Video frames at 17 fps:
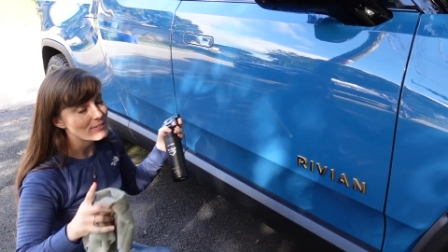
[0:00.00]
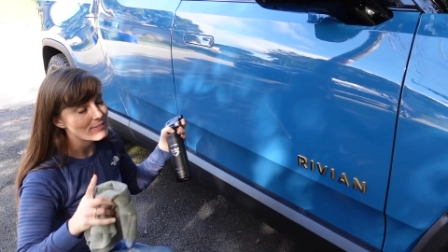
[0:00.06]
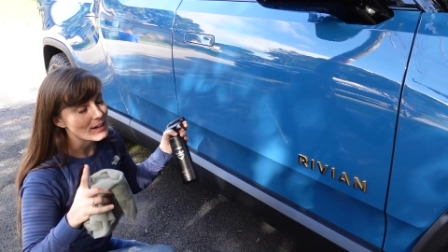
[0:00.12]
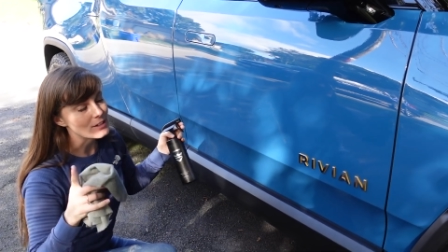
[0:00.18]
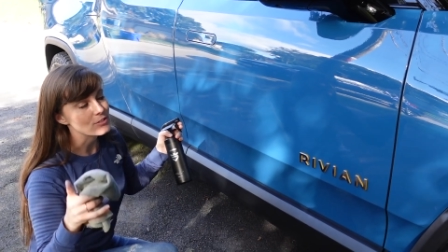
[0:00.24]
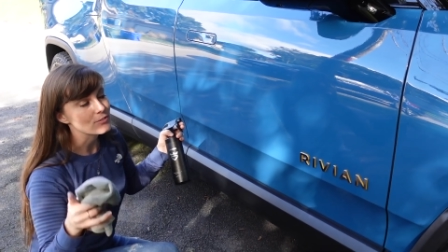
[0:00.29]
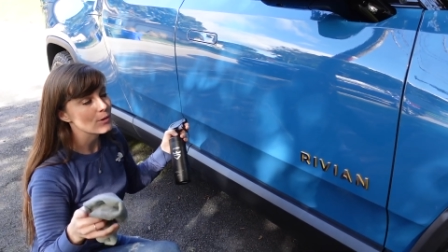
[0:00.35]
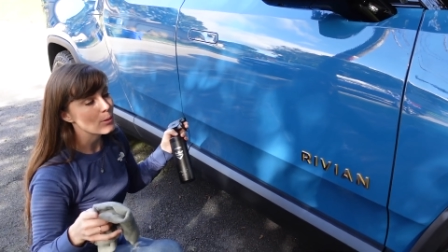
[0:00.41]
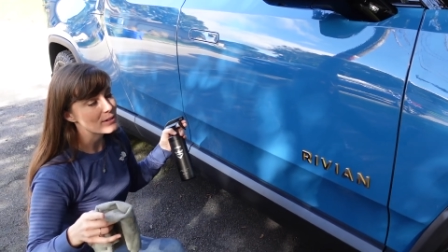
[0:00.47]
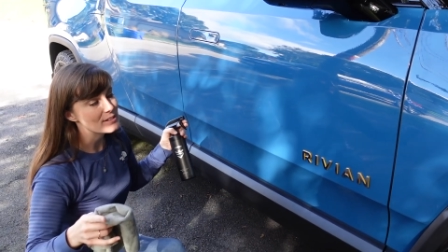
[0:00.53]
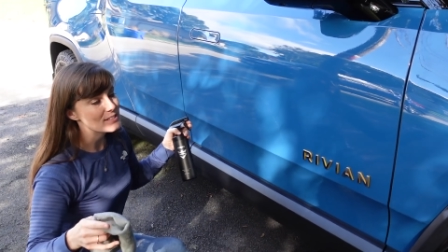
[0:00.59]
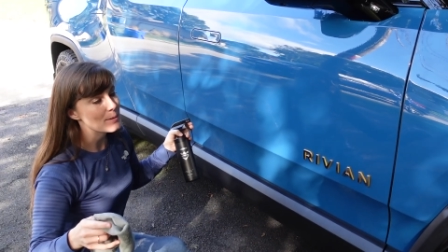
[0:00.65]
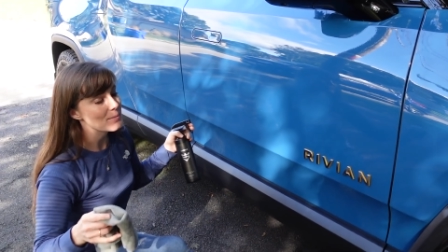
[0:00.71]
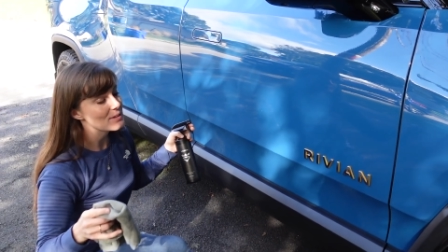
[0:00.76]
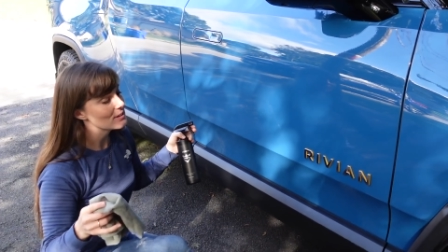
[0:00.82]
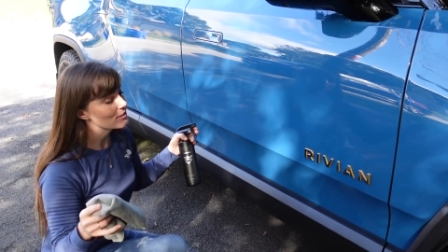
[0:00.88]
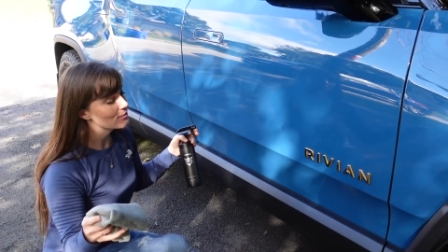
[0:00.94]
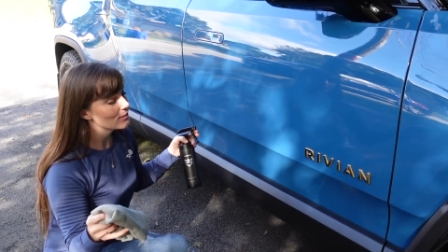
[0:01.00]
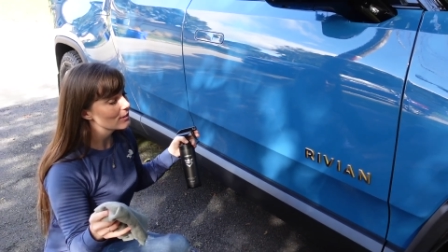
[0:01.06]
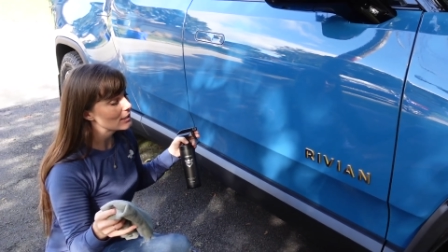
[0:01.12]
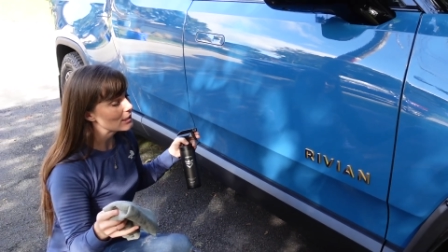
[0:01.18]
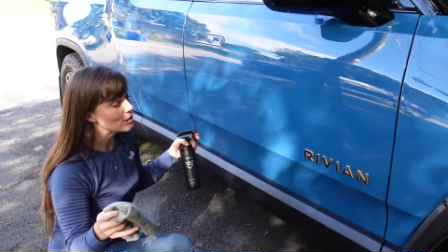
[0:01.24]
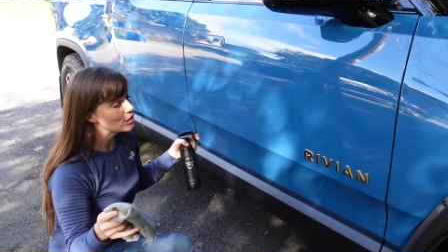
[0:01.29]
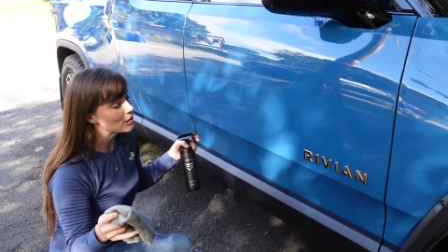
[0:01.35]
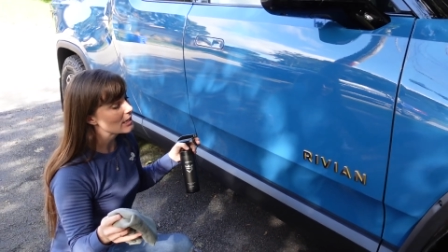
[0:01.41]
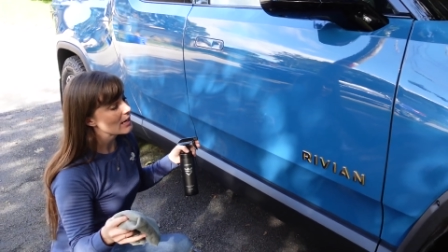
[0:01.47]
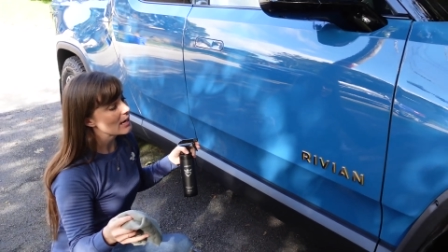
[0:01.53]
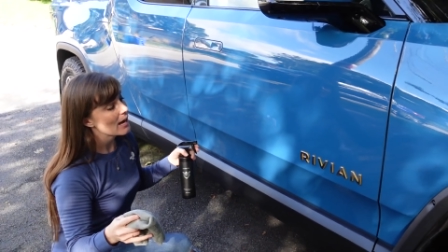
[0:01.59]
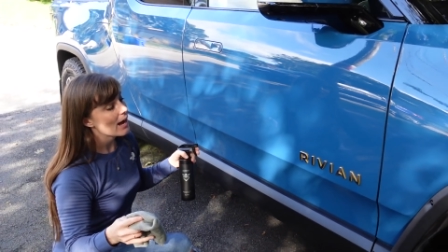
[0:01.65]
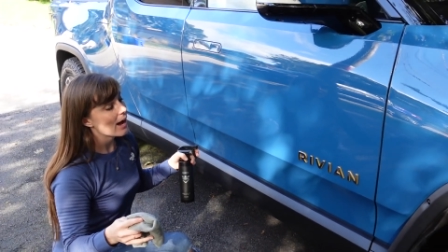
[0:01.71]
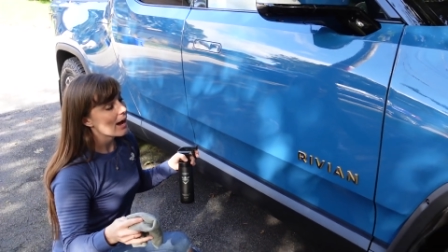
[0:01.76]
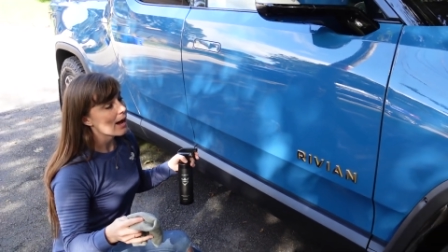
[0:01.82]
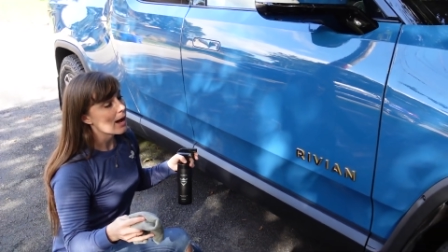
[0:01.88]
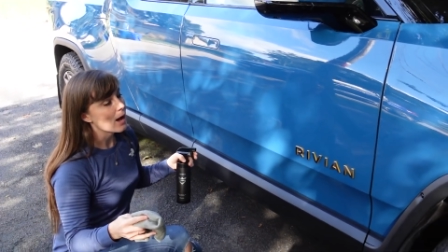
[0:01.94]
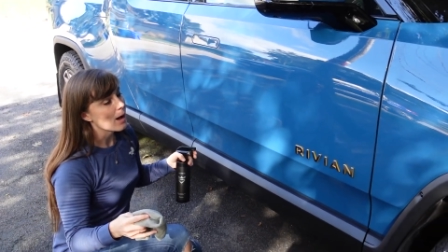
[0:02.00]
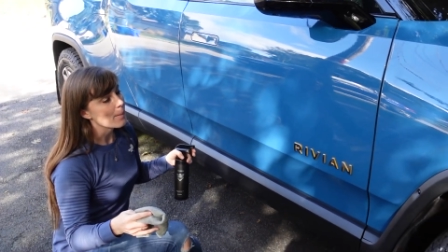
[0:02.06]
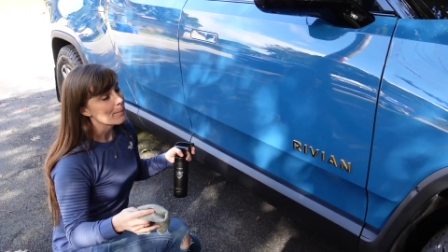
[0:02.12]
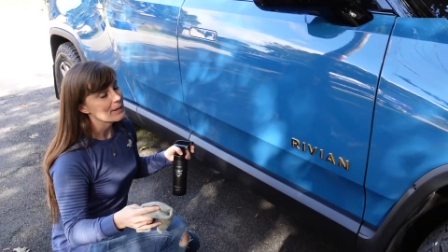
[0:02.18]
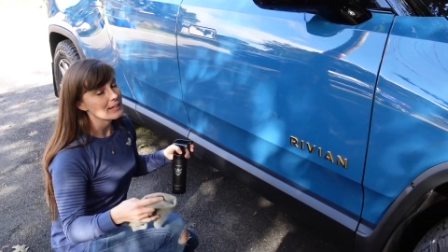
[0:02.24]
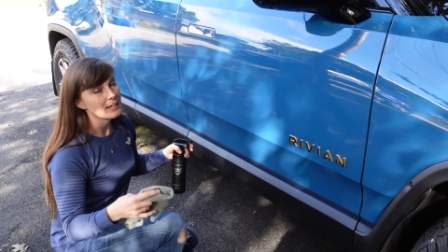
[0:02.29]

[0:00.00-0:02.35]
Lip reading: fast forward some of this footage, but